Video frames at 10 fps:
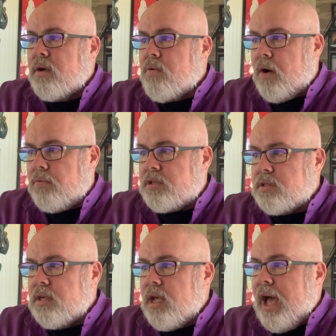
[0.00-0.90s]
Quote,
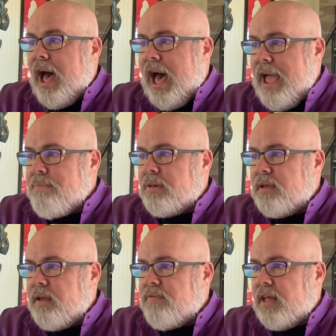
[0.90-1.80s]
I
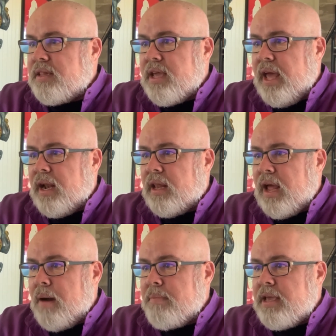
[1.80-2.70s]
believe that the
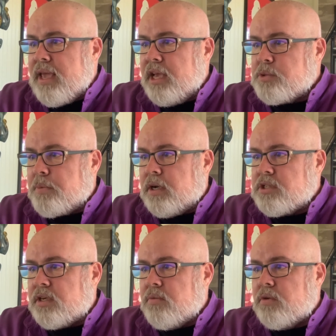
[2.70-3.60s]
NLRB case
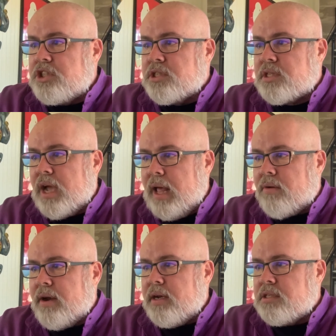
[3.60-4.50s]
precedent, which has
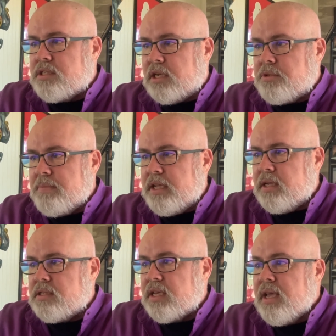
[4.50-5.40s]
tolerated such
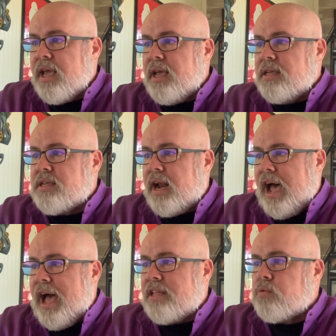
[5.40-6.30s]
meetings, is at
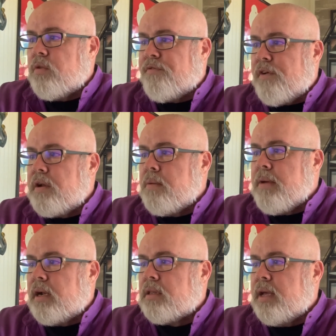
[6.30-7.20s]
odds with
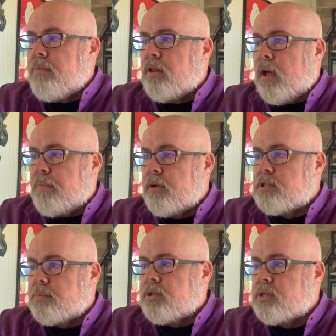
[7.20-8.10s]
fundamental labor law
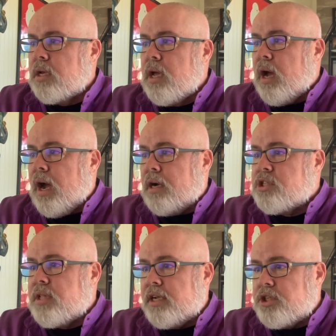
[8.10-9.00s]
principles, our
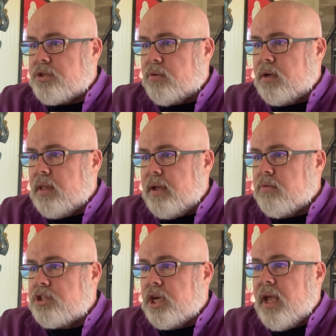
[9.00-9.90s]
statutory
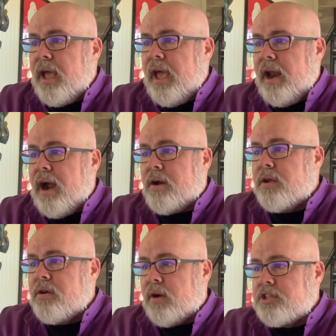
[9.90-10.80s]
language, and our
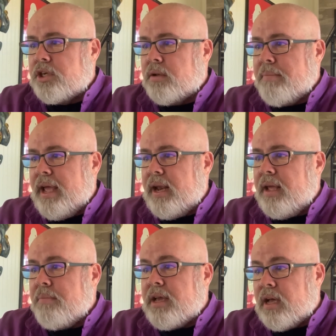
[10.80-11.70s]
congressional
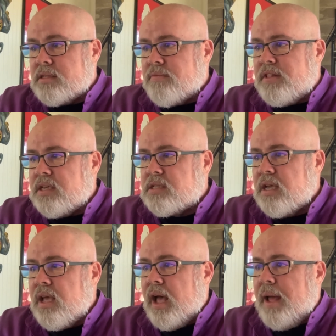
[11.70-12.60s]
mandate. Because of this,
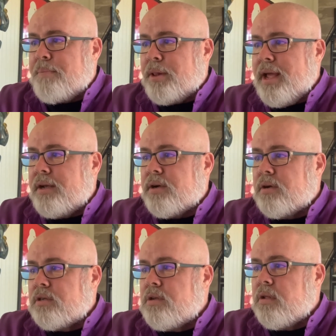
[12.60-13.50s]
I plan
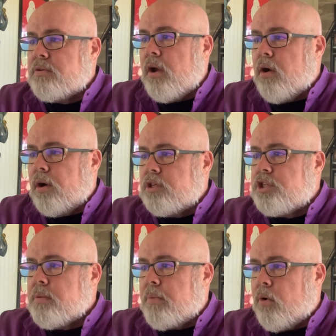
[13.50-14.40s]
to urge
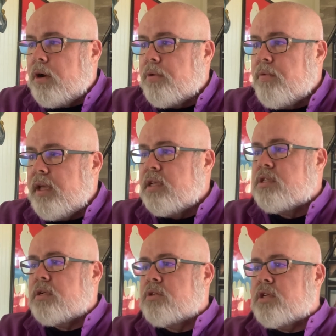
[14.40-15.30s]
the board to
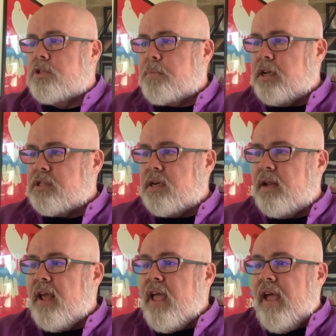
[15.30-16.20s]
reconsider such
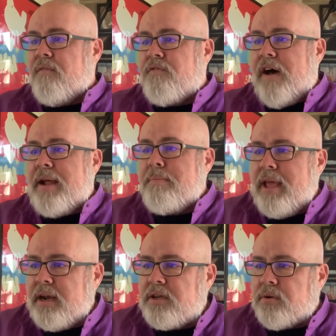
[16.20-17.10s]
precedent and find
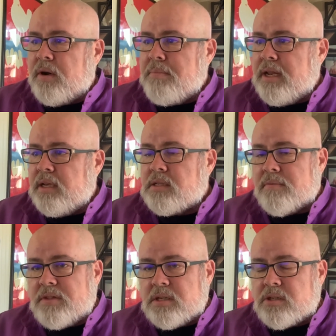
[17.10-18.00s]
mandatory meetings
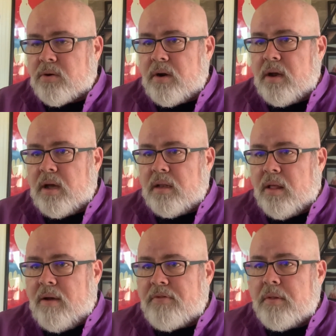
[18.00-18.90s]
of this sort
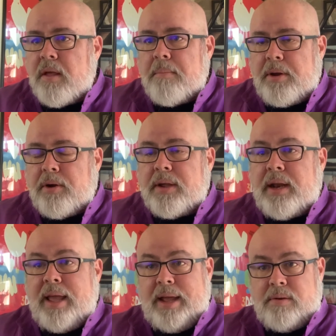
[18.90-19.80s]
unlawful,
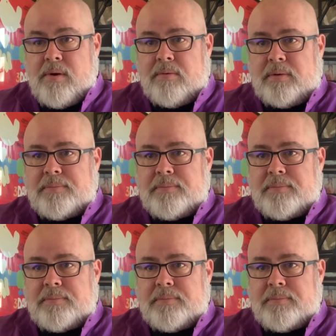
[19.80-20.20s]
period, end quote.